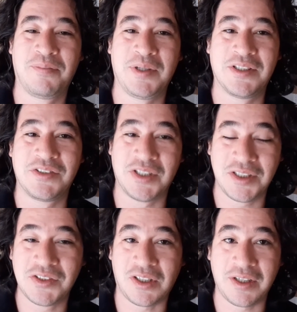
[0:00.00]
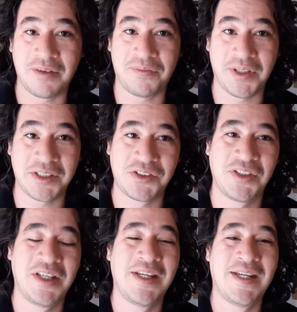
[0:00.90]
because it is on Netflix,
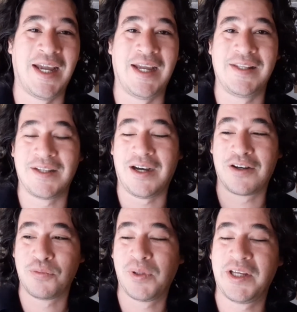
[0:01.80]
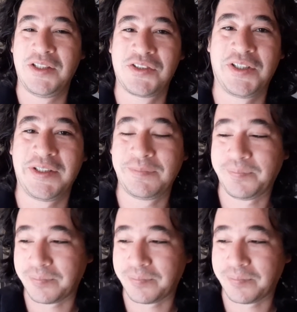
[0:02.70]
and the autoplay is on.